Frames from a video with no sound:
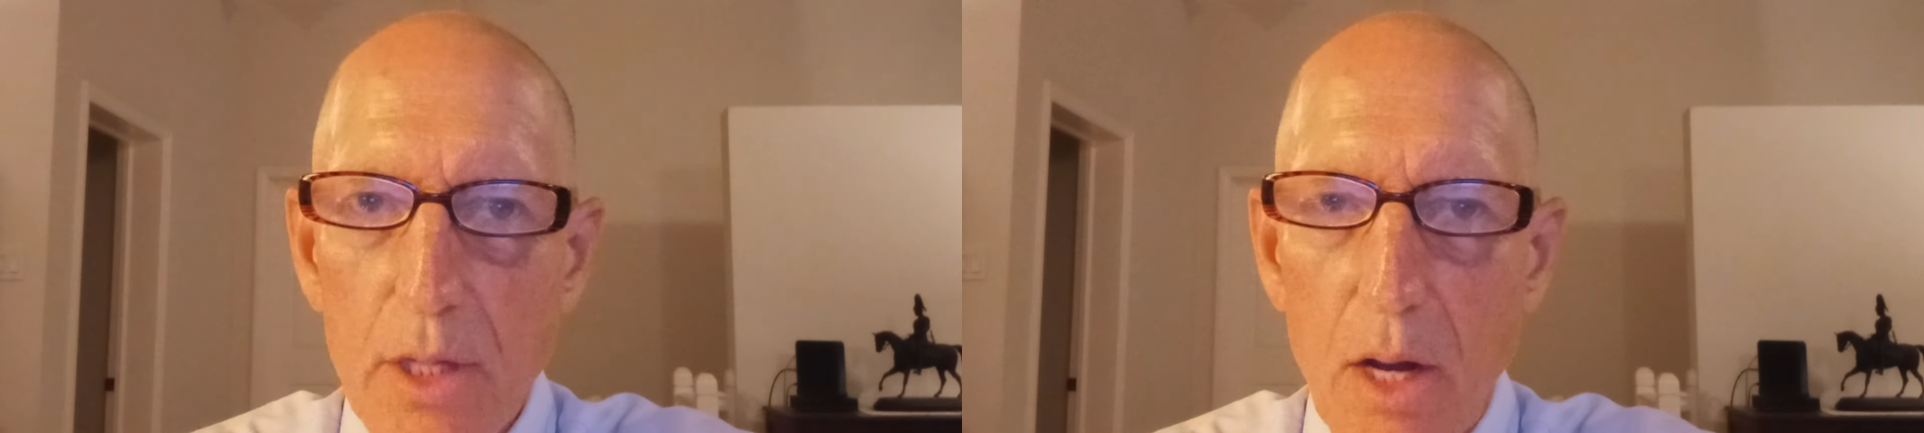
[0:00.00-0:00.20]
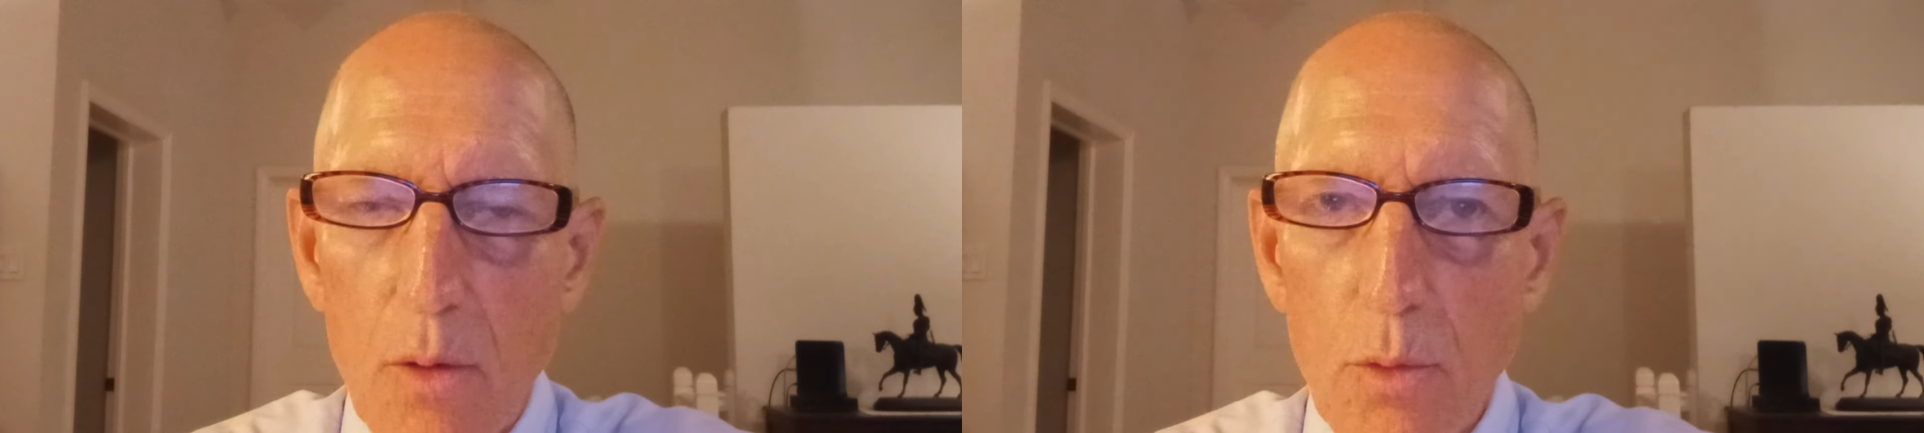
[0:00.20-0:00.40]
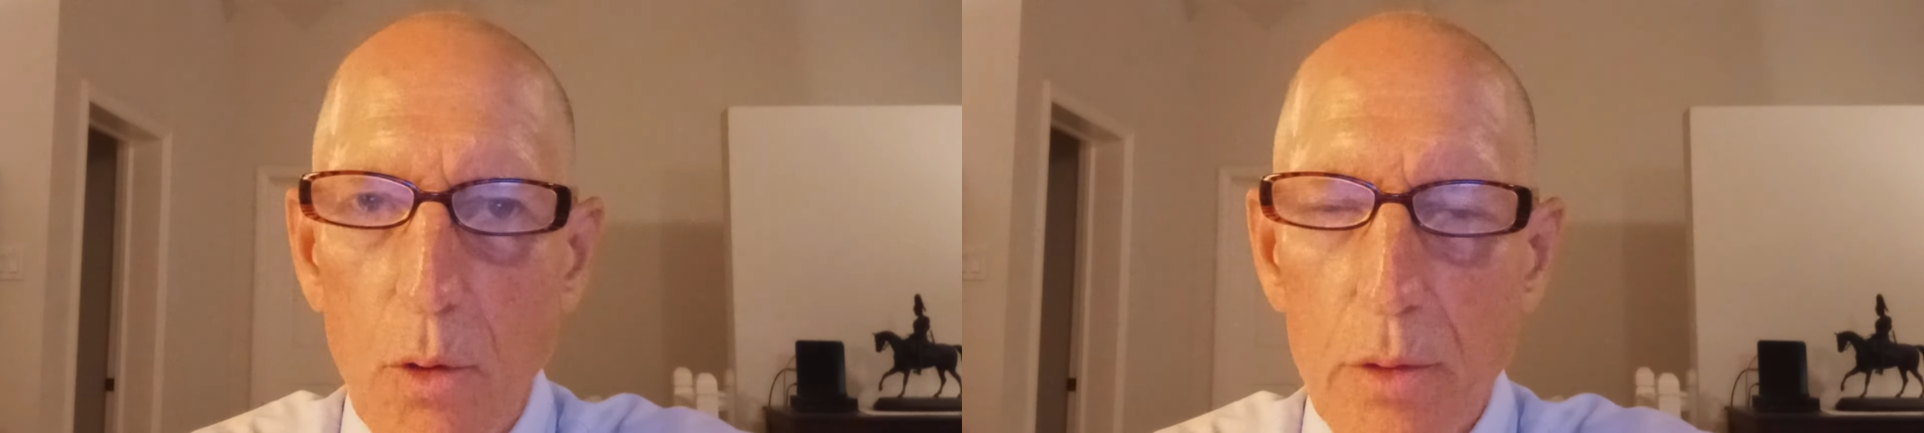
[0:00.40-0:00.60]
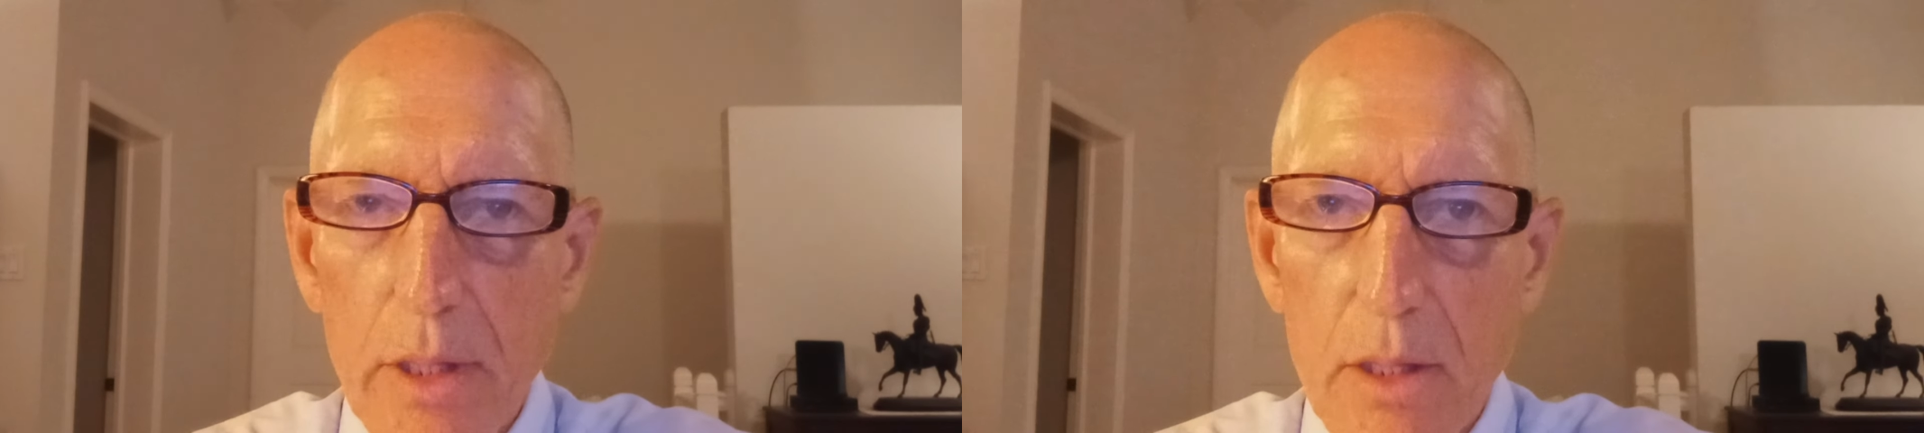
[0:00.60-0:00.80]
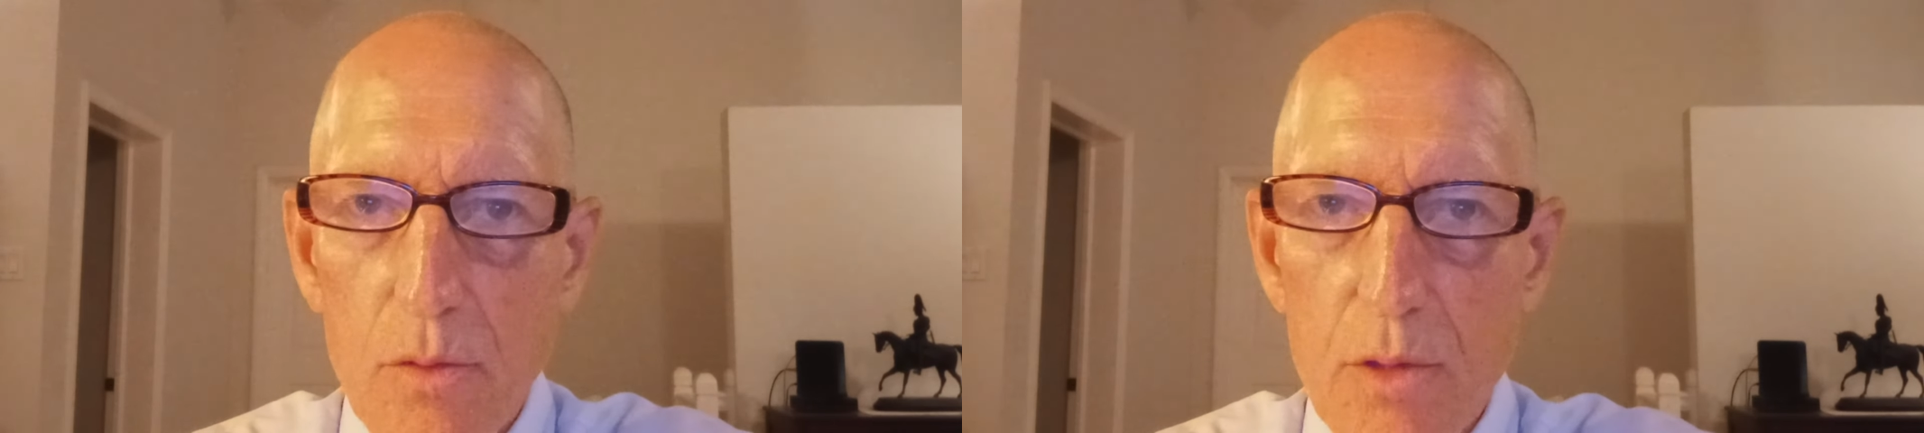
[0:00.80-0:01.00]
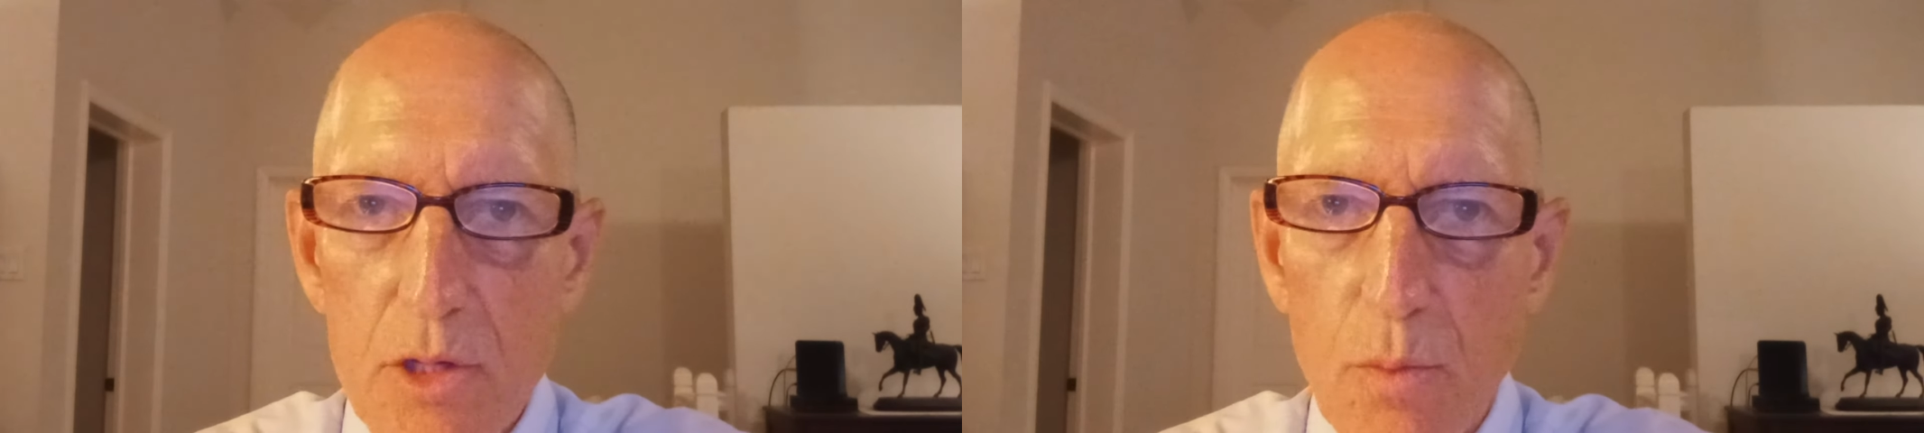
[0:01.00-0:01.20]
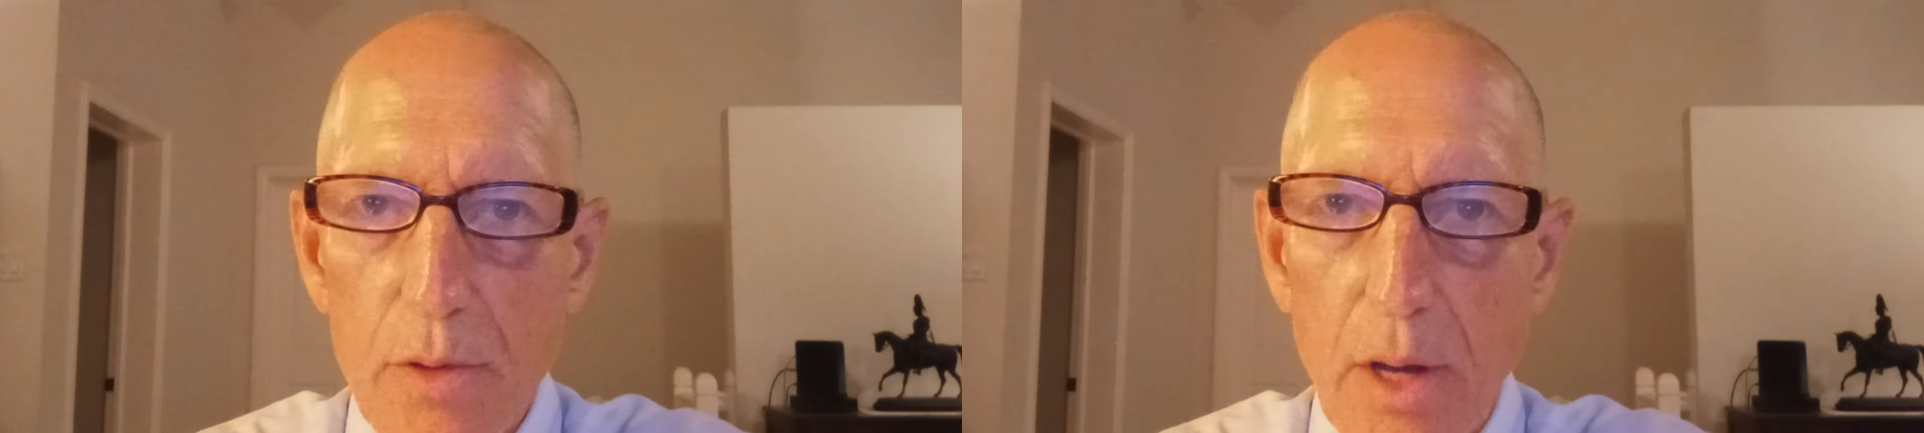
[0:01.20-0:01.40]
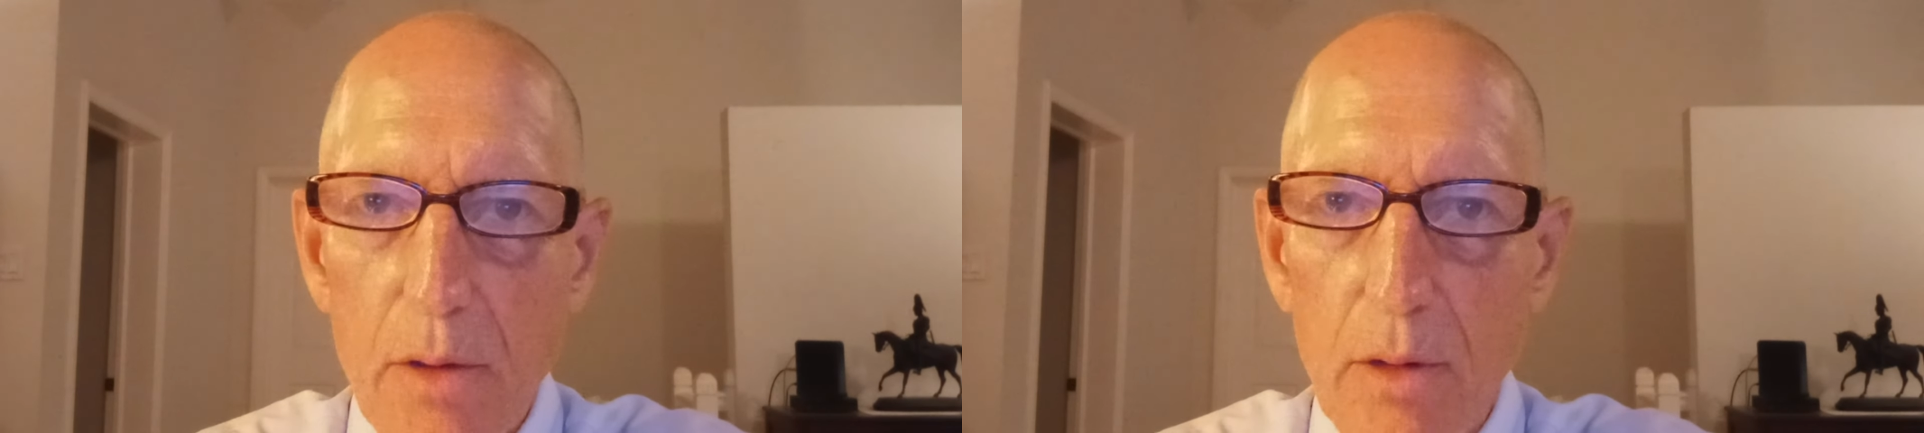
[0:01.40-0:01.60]
rural countries,
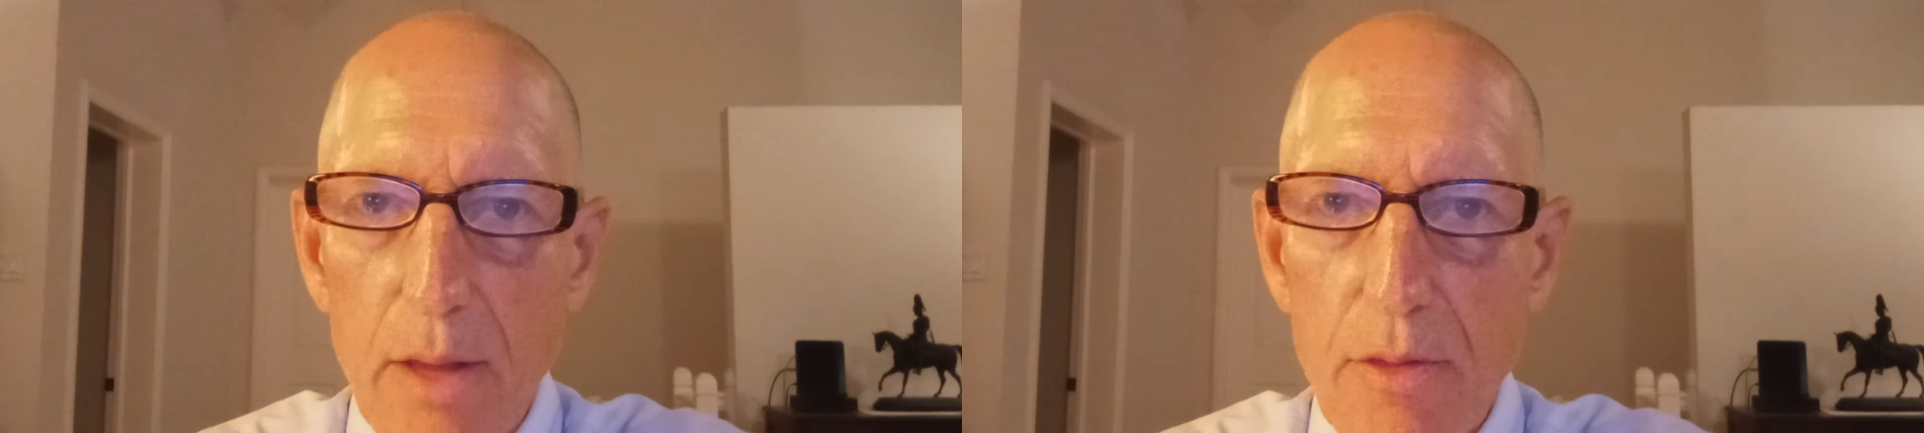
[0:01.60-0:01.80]
with only